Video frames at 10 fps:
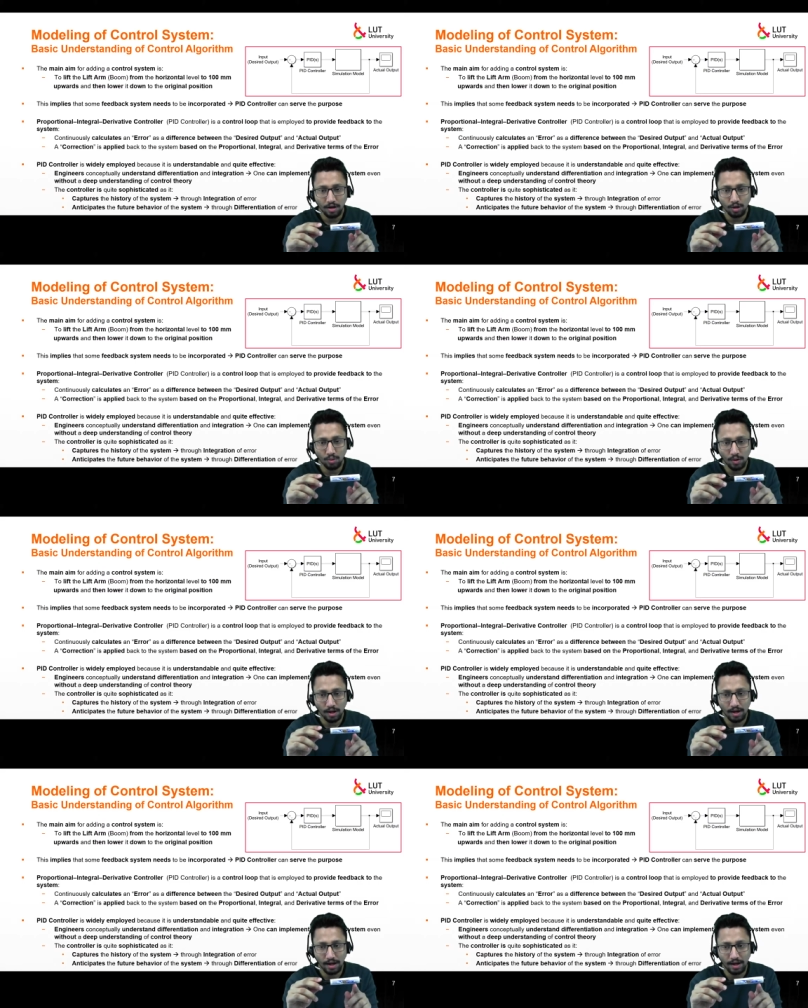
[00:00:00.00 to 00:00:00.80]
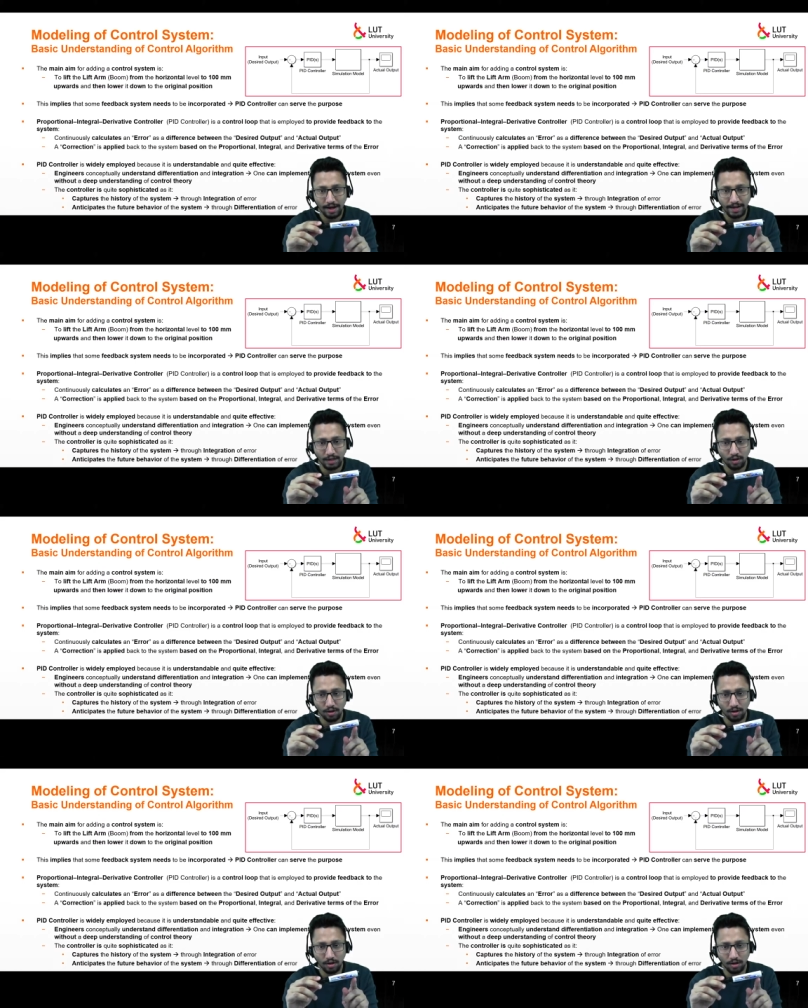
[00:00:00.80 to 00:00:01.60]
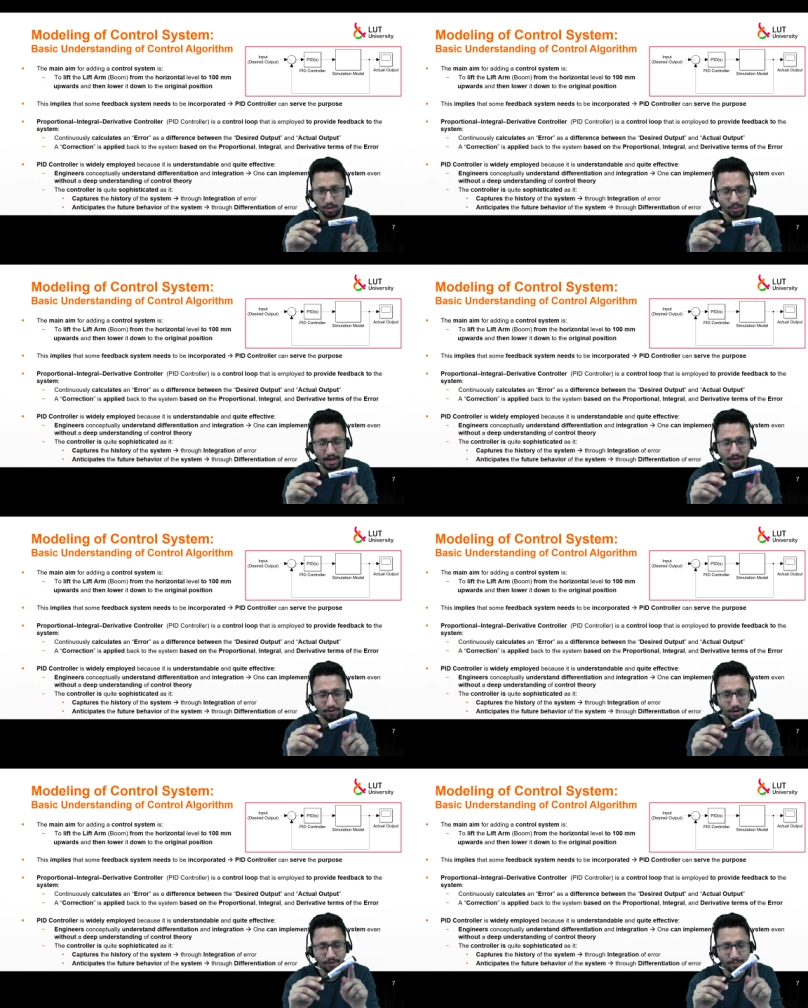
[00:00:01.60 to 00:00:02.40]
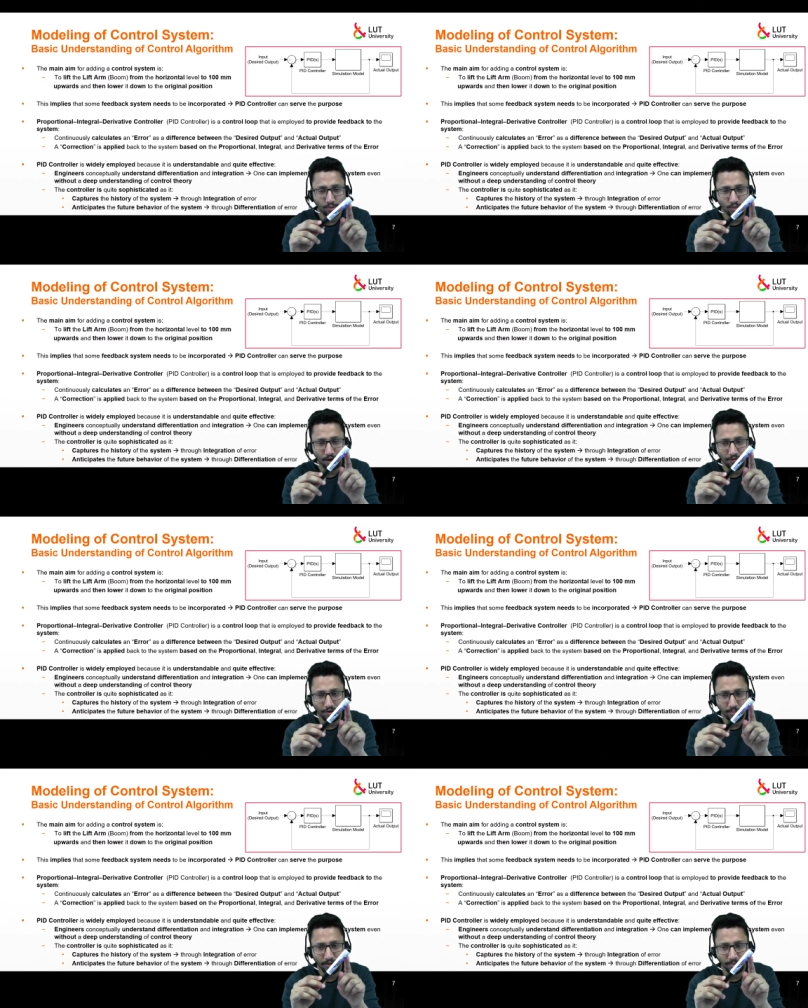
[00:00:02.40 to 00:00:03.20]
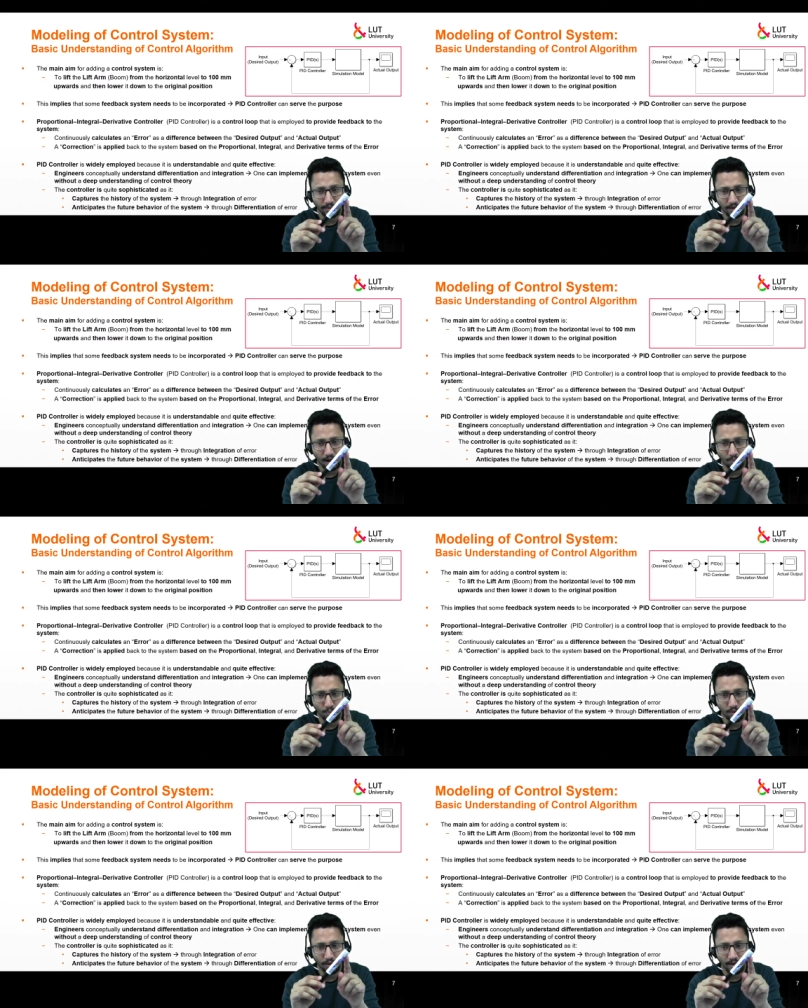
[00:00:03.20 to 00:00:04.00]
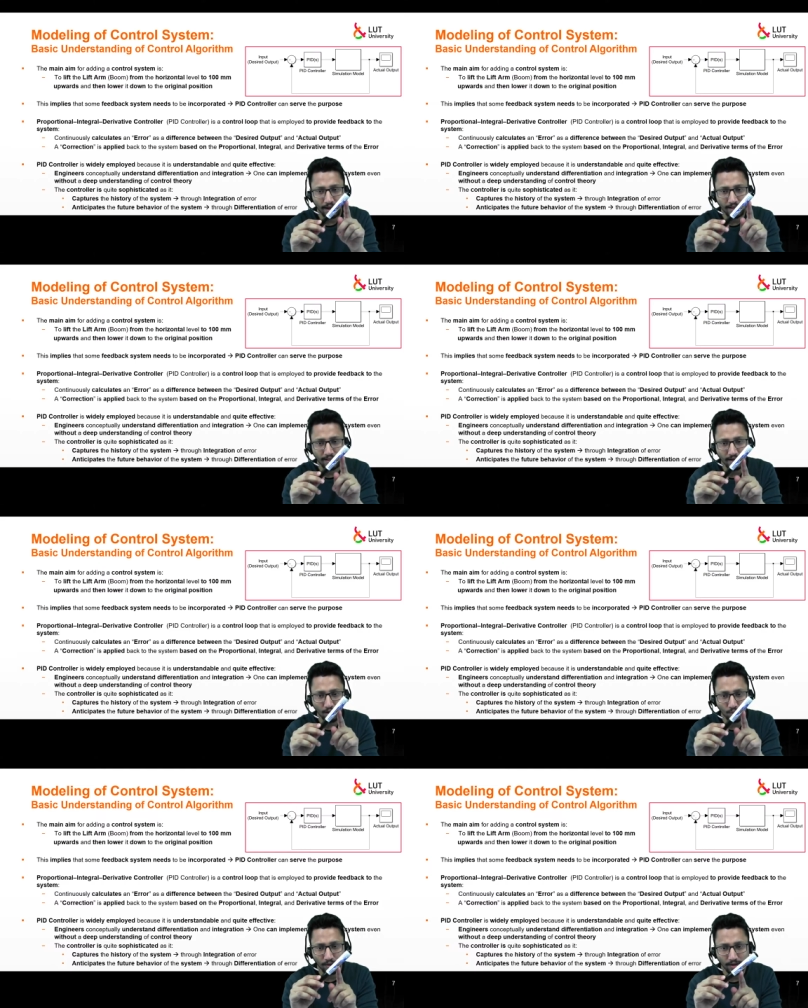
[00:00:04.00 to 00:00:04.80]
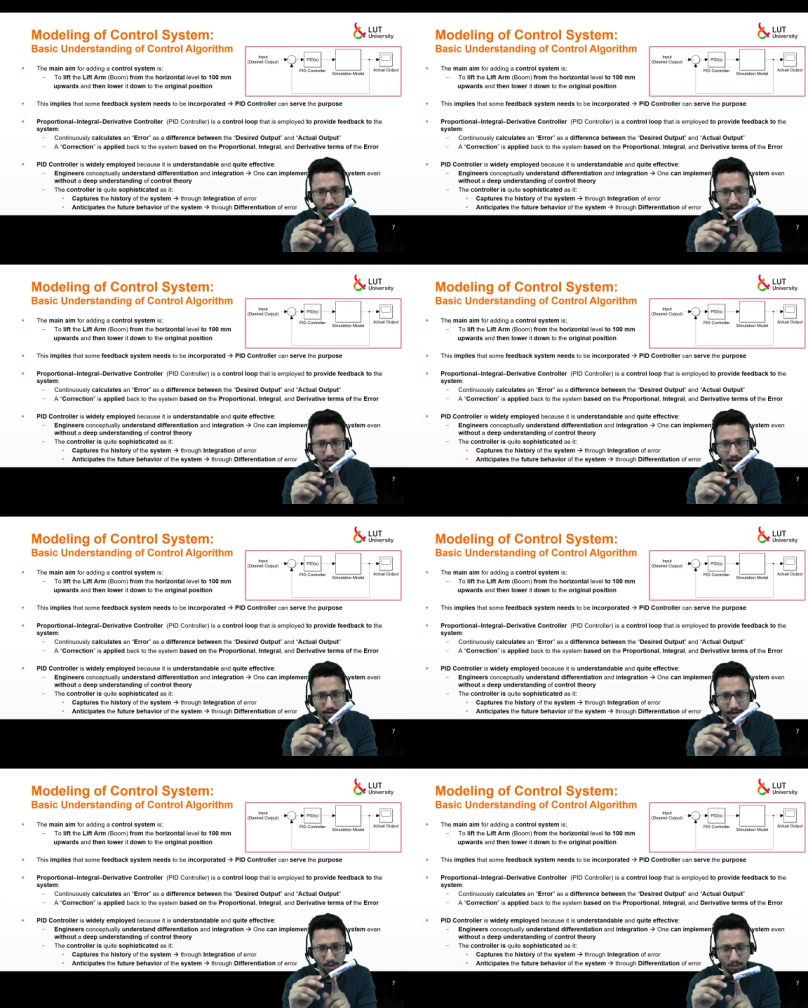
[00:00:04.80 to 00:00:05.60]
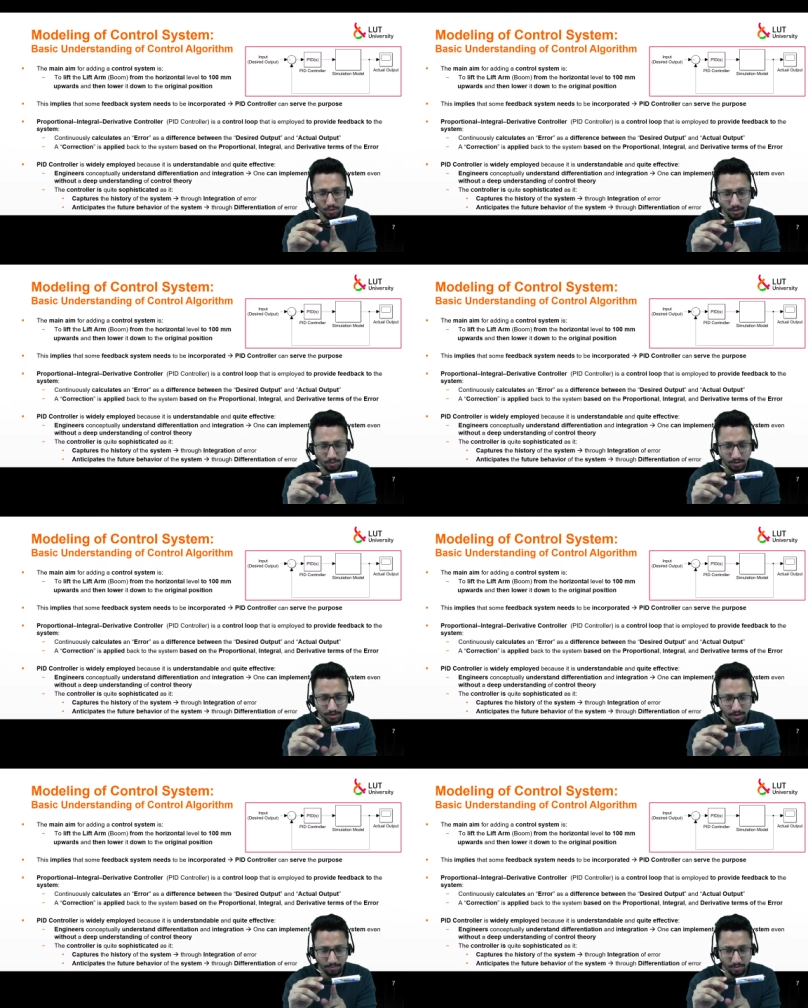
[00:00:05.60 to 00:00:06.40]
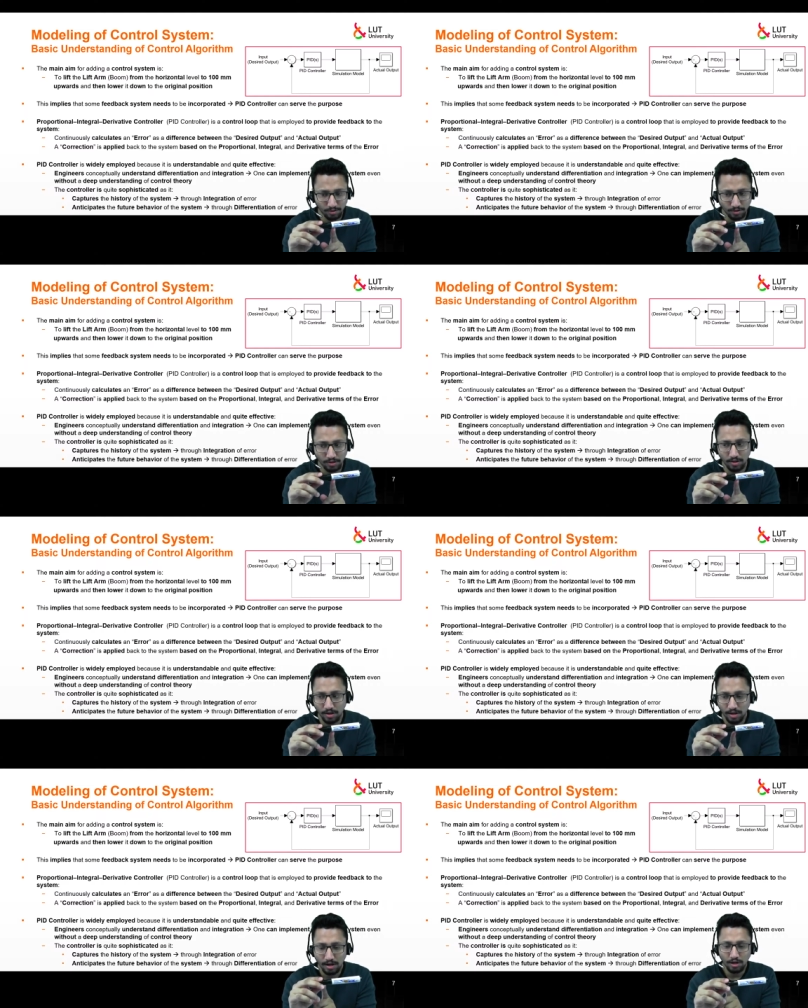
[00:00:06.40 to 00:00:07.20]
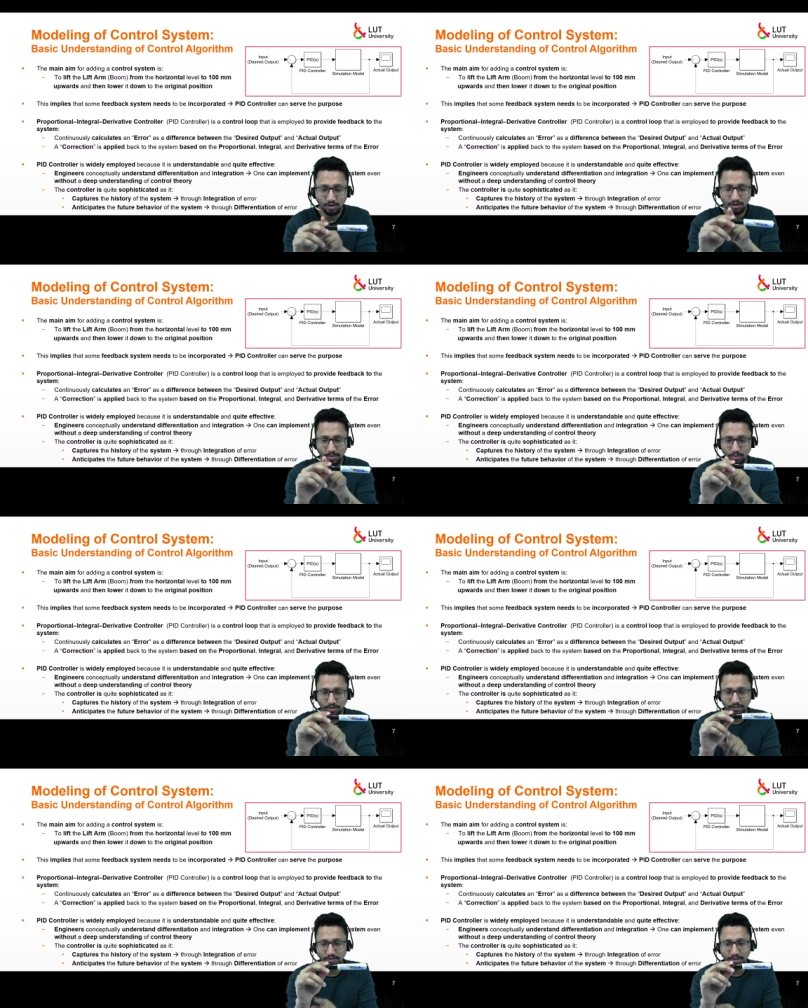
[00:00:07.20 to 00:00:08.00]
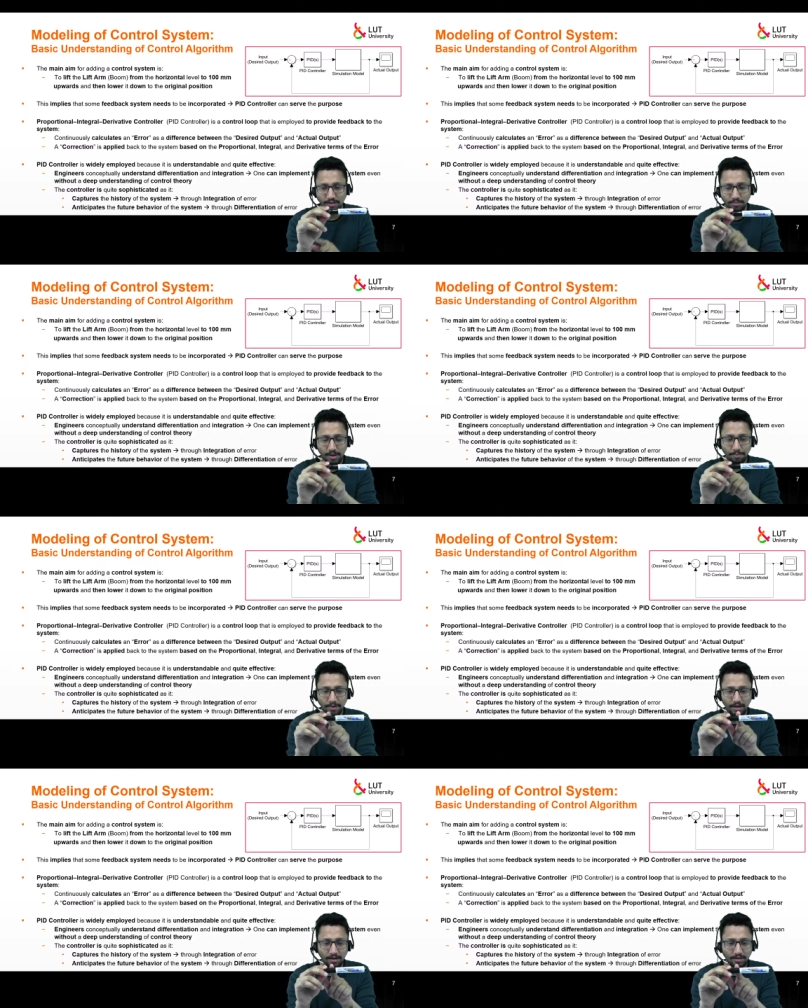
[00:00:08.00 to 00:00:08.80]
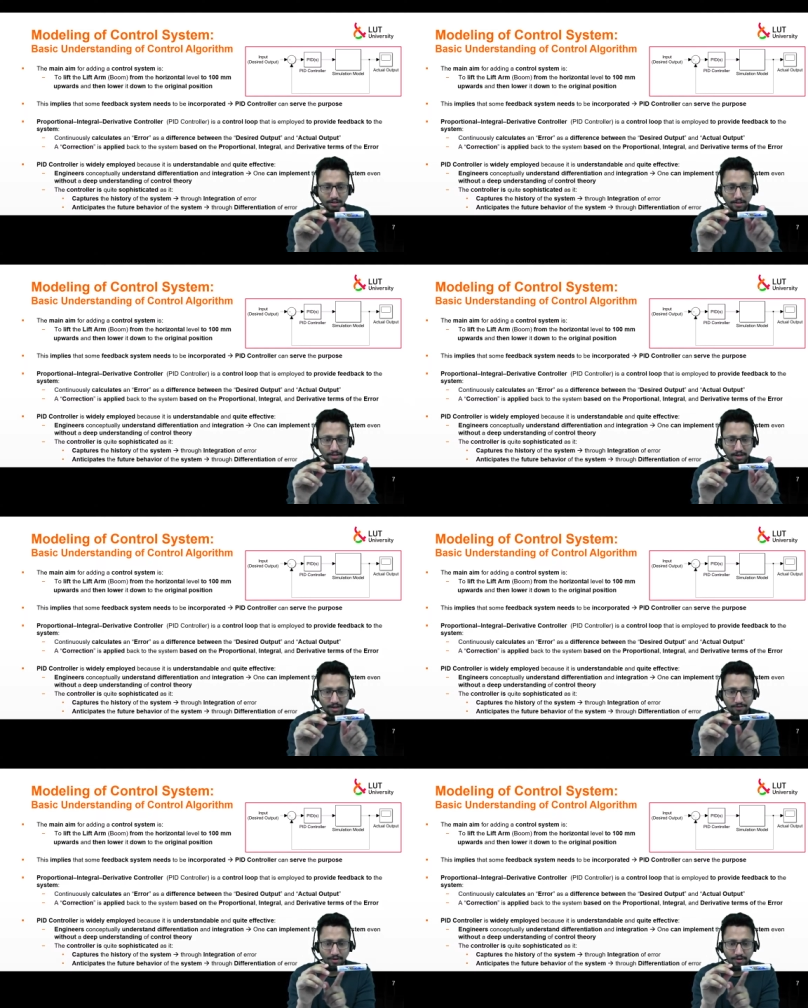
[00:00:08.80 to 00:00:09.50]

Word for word: to a height uh, to a level of up to one hundred millimeter upward, and then lower it down to the original position. So suppose if this is my pillar, this is the lift